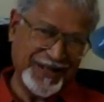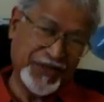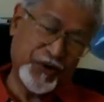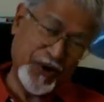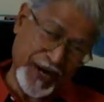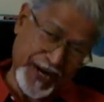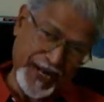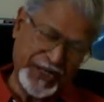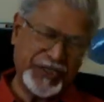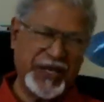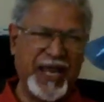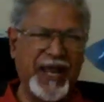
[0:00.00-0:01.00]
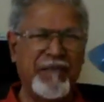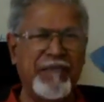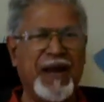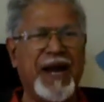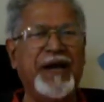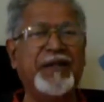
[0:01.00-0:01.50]
The holidays came
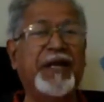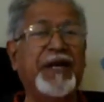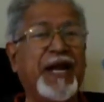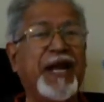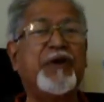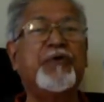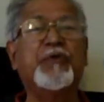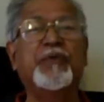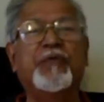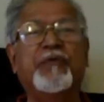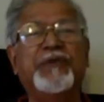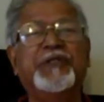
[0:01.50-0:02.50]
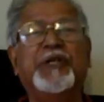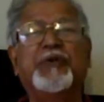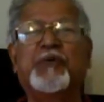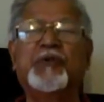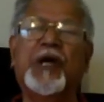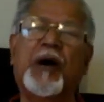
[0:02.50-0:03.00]
and the day to visit
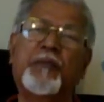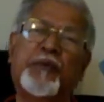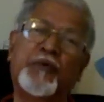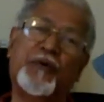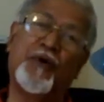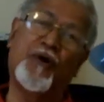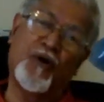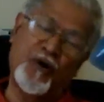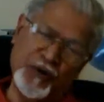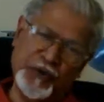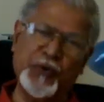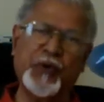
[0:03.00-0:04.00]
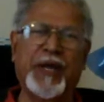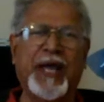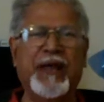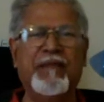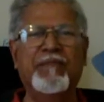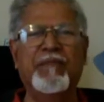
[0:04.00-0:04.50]
Kundapur also
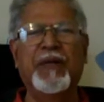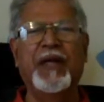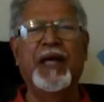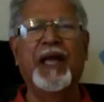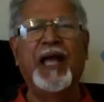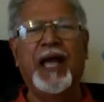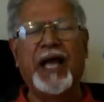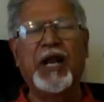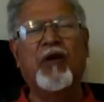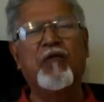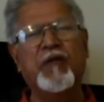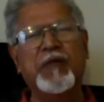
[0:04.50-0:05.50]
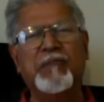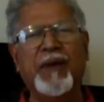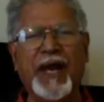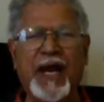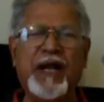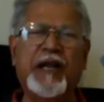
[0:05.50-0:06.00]
came along with
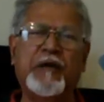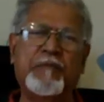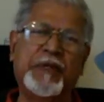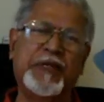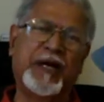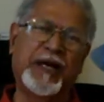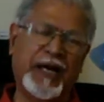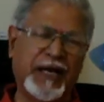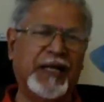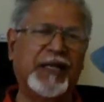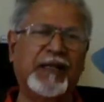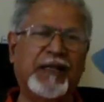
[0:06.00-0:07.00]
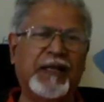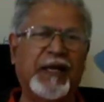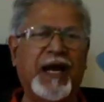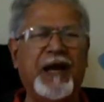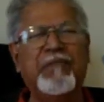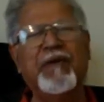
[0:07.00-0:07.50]
my elder brother Anand
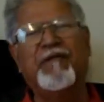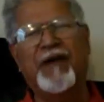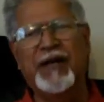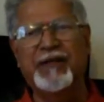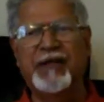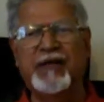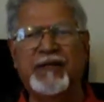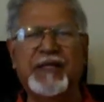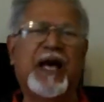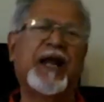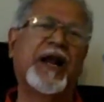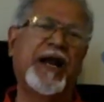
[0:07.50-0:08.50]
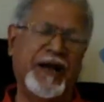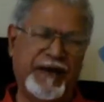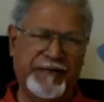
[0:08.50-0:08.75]
and my father Narayan.